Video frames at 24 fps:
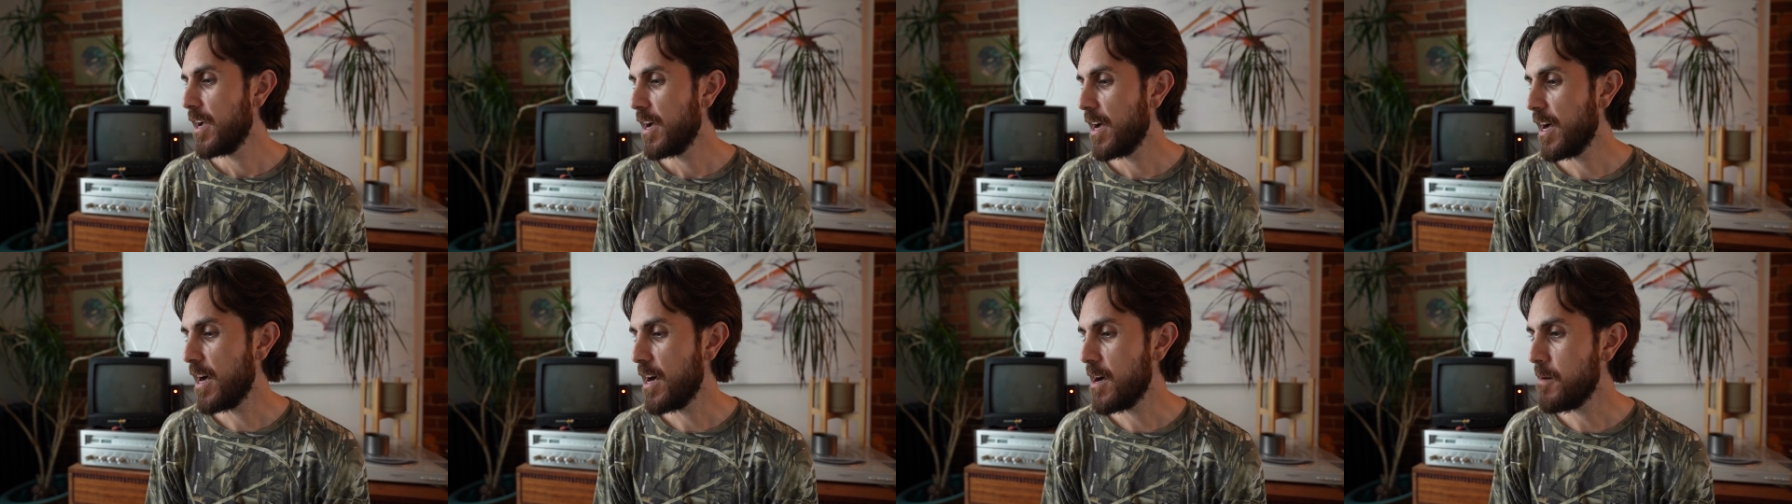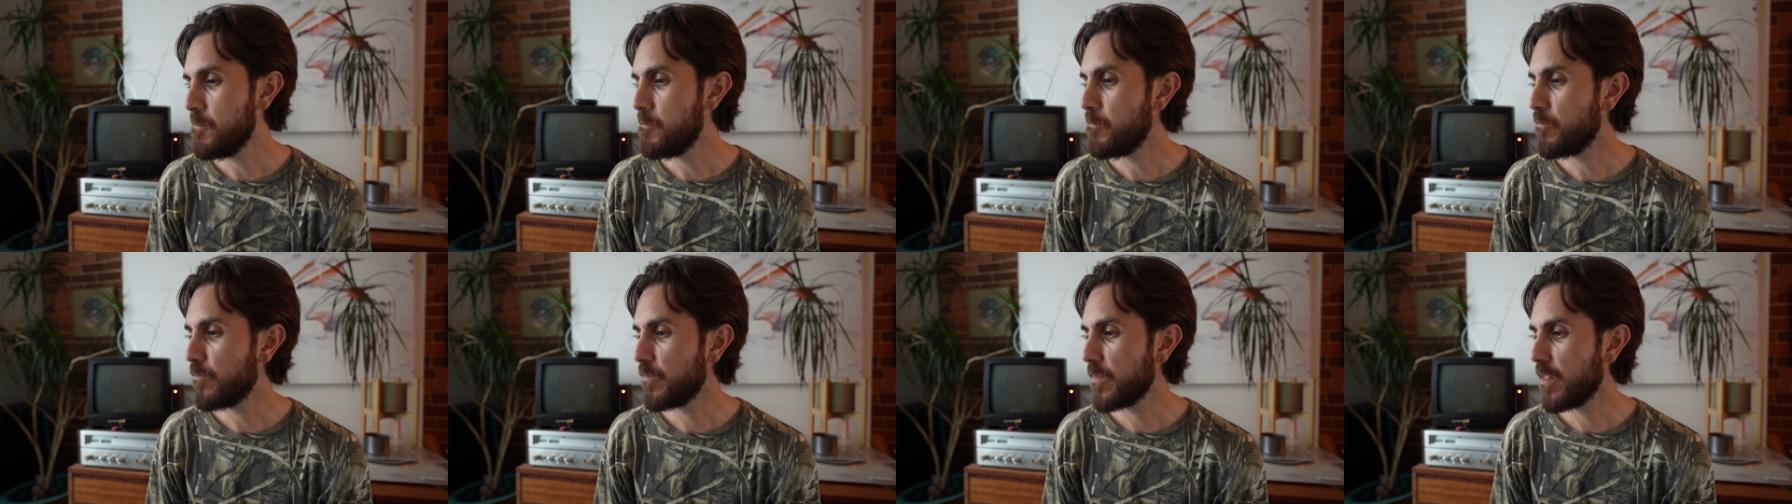
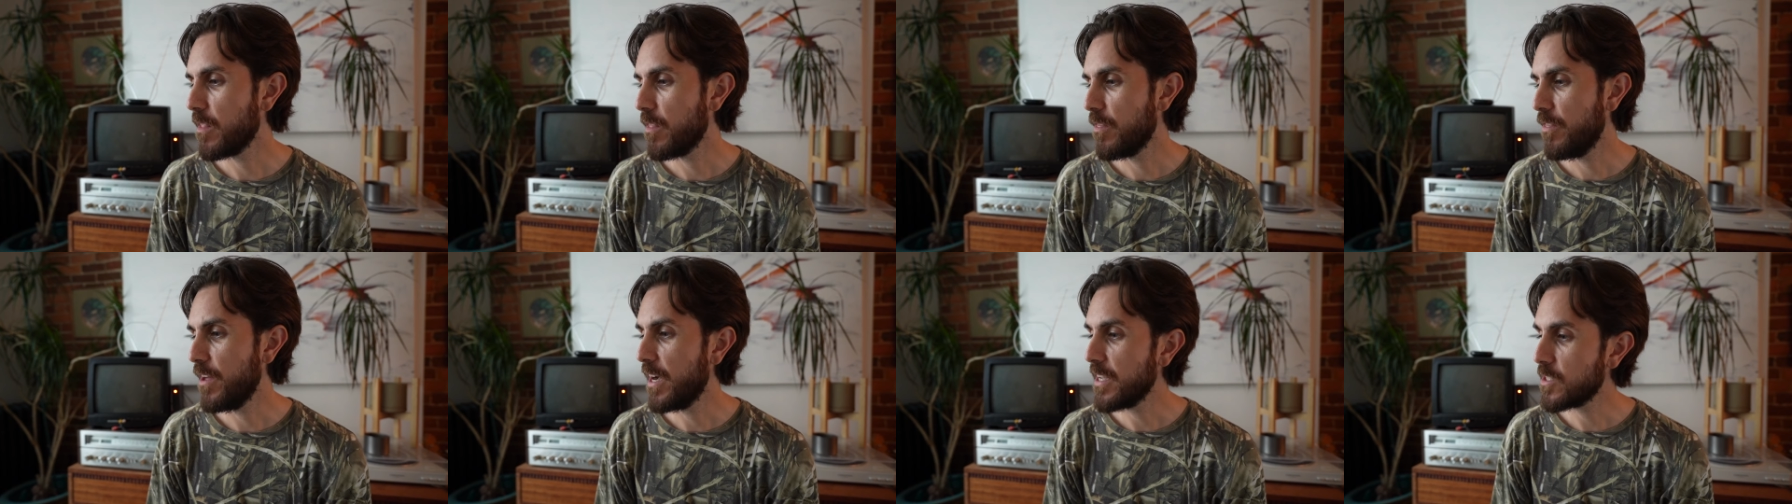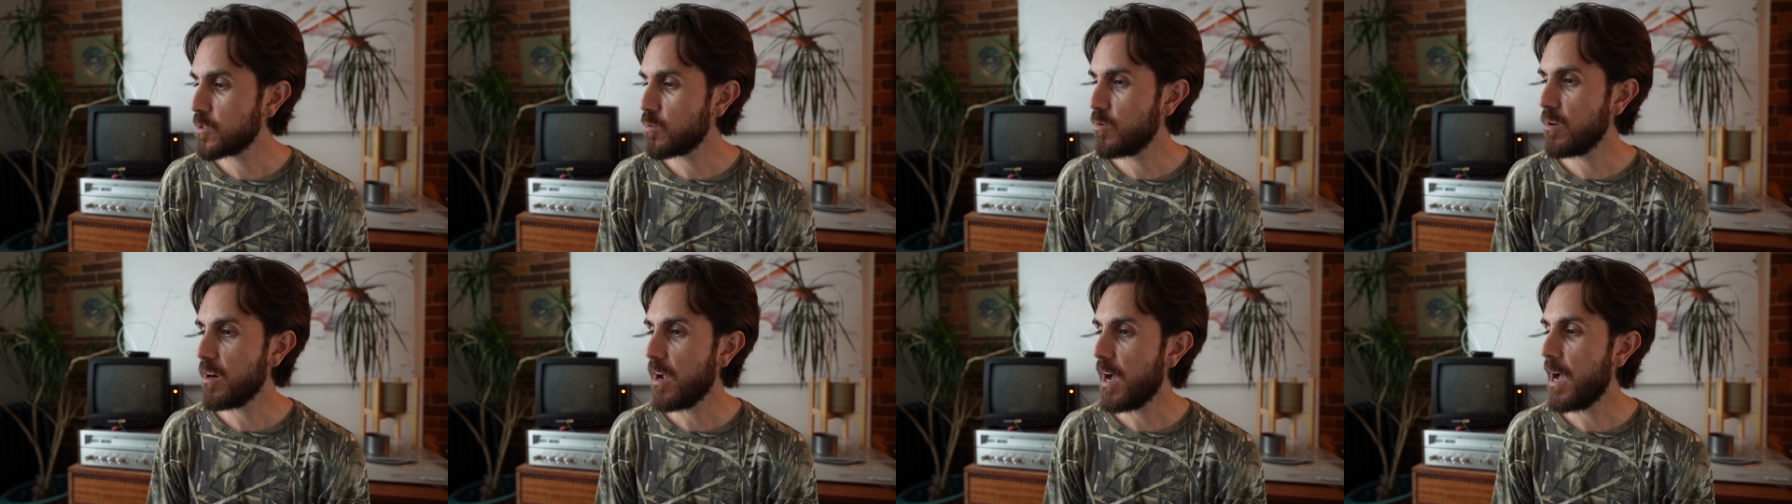Um,
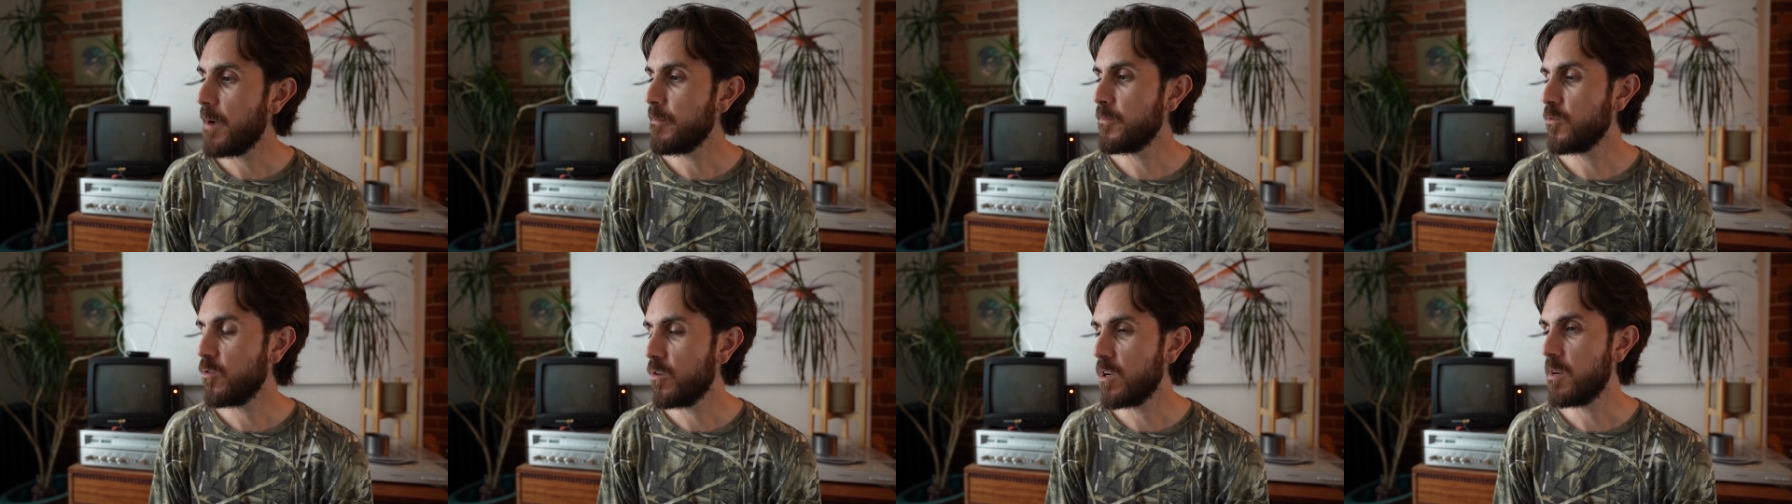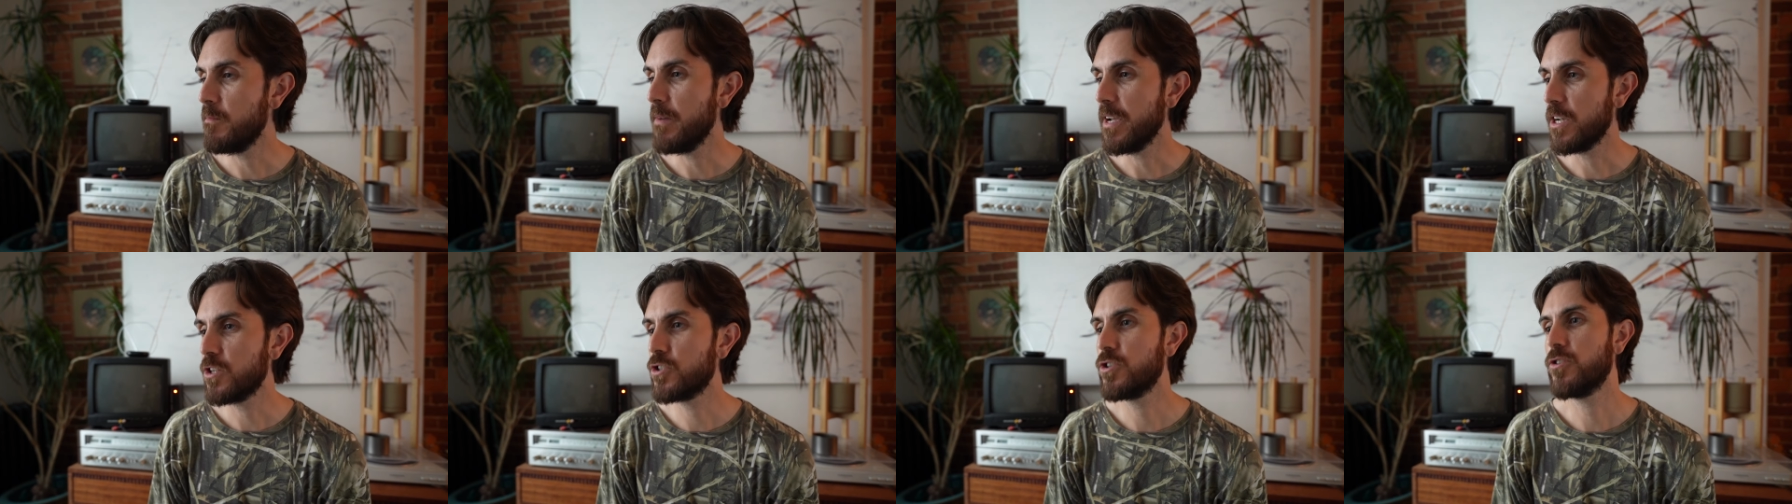that's what I'm going to
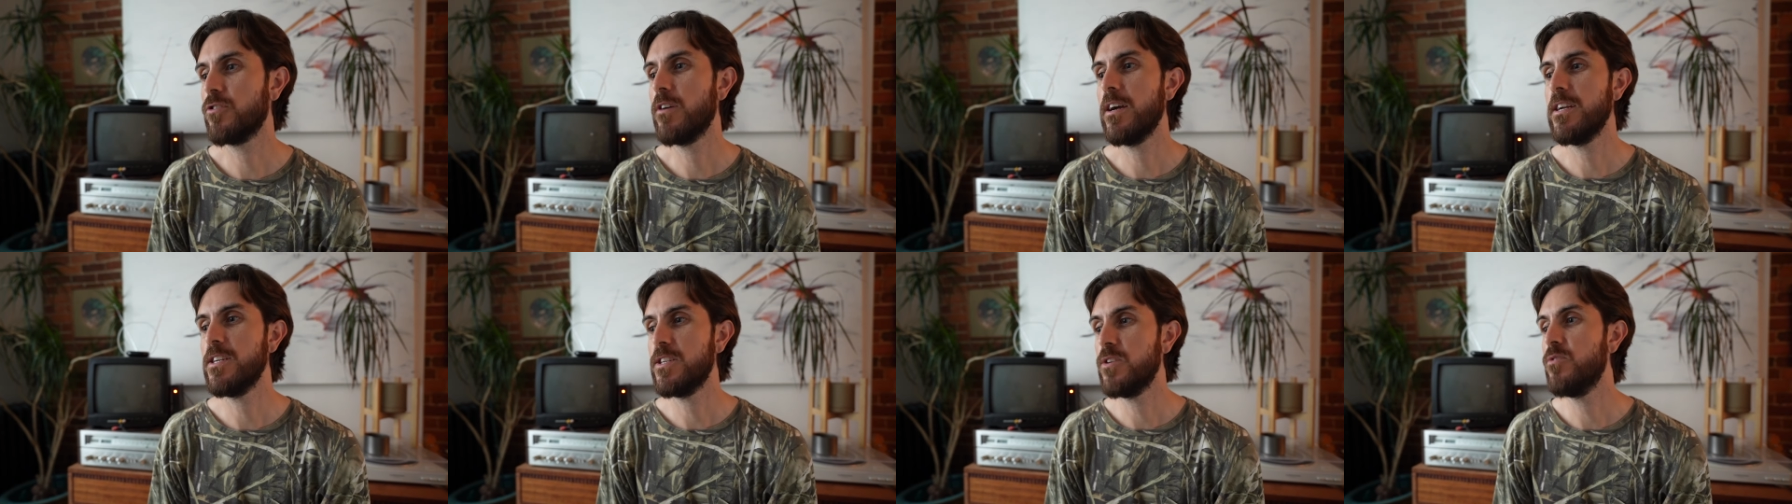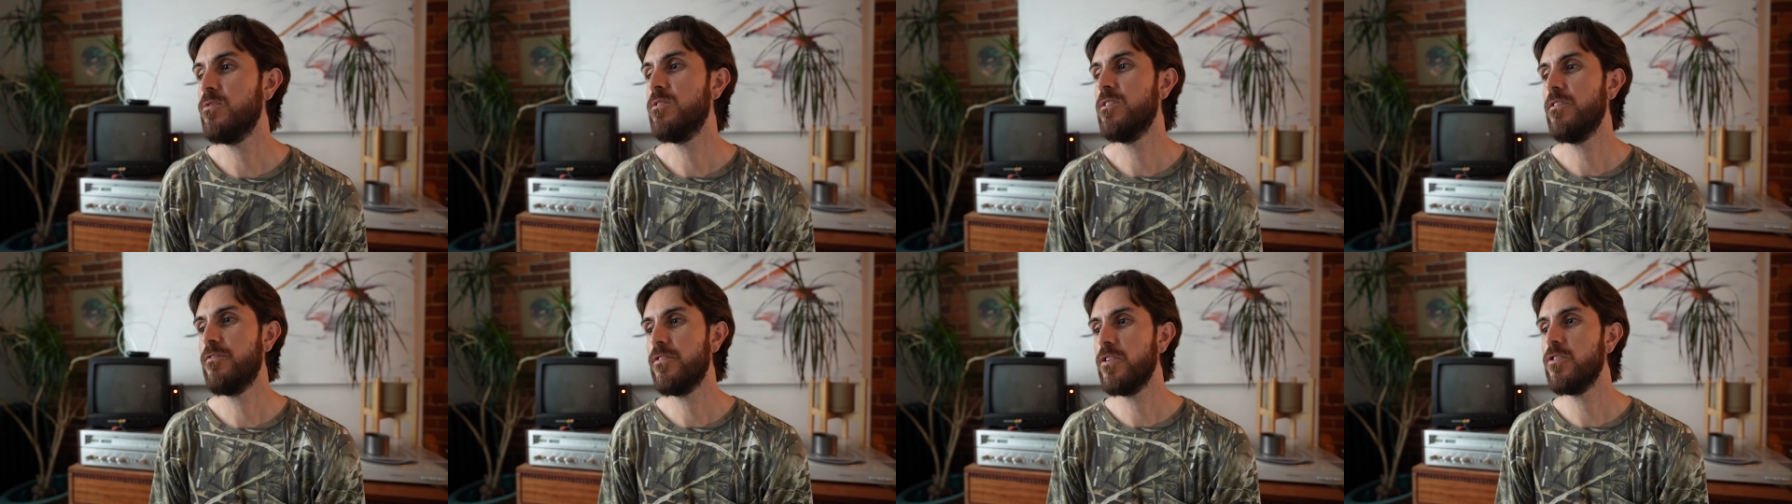make sure I do
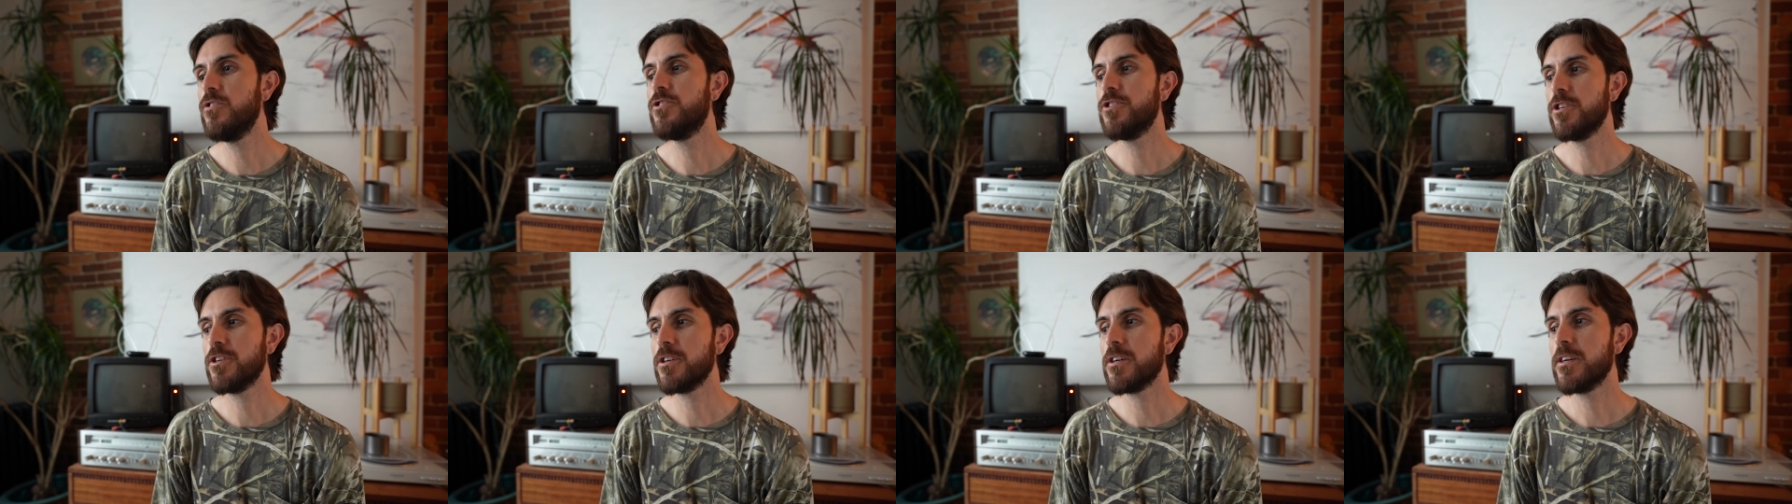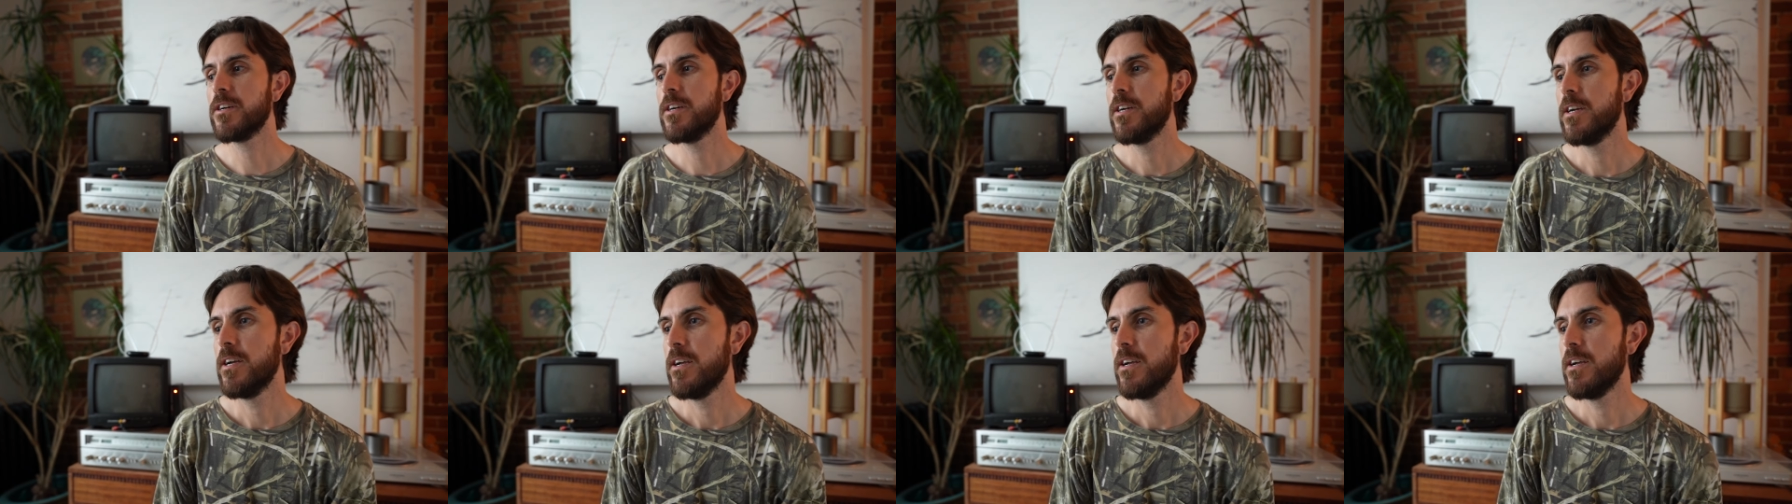in the future.